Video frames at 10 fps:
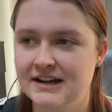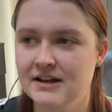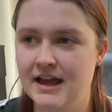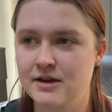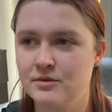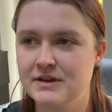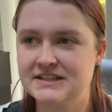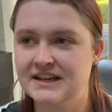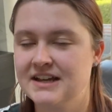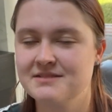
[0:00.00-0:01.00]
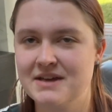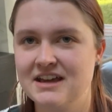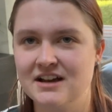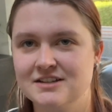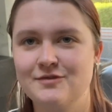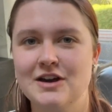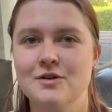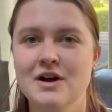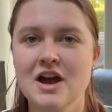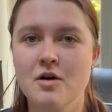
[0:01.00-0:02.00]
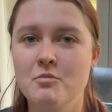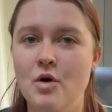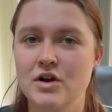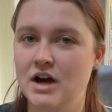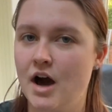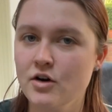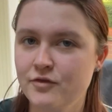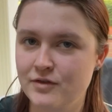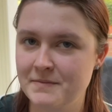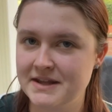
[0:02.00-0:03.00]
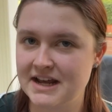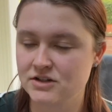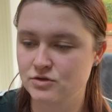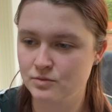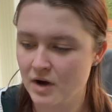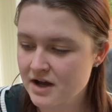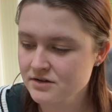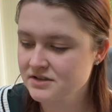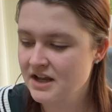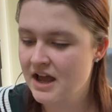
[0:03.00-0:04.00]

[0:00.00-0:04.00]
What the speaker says: Like, is it going to make us feel more cut off from the natural world,